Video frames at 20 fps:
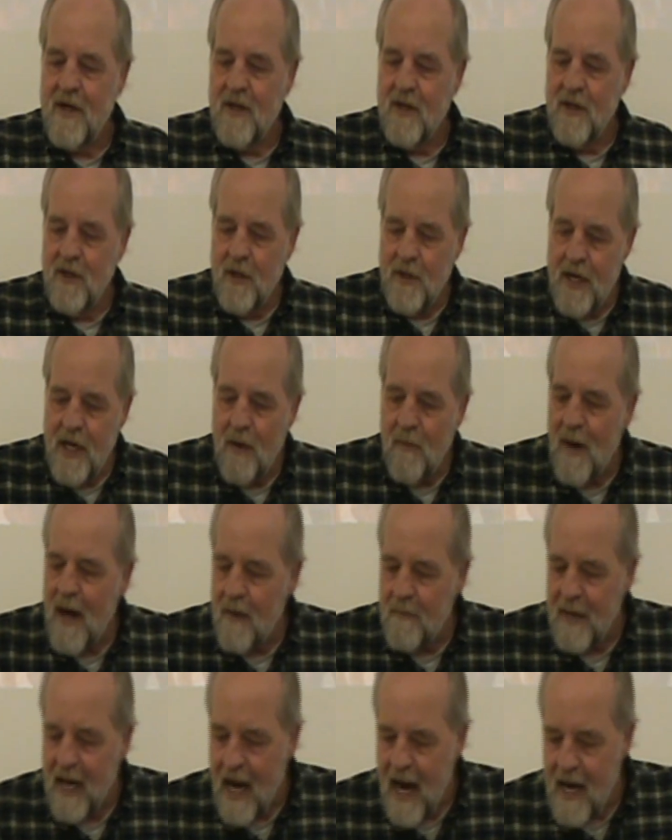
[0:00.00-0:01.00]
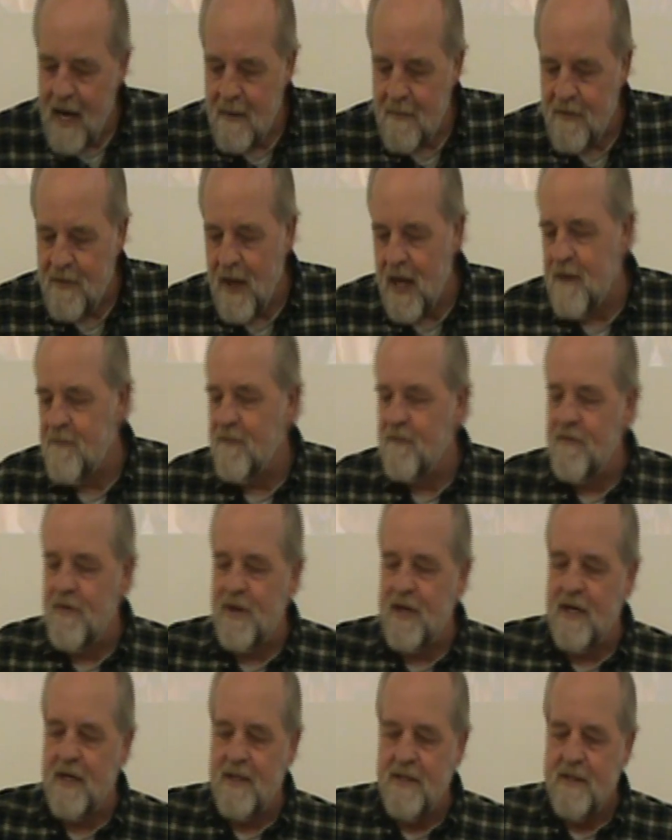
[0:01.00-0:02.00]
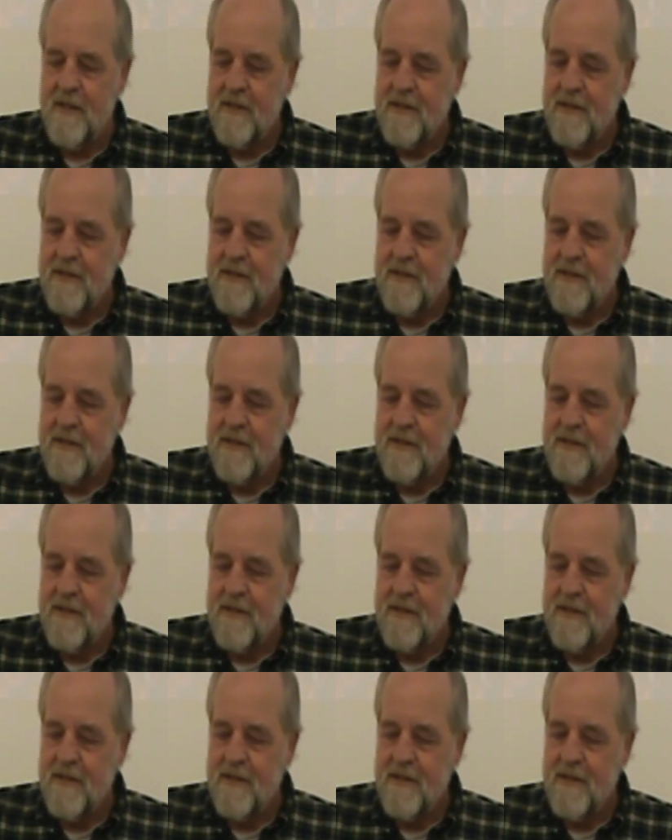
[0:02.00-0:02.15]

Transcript: Looking around me, I am thankful for the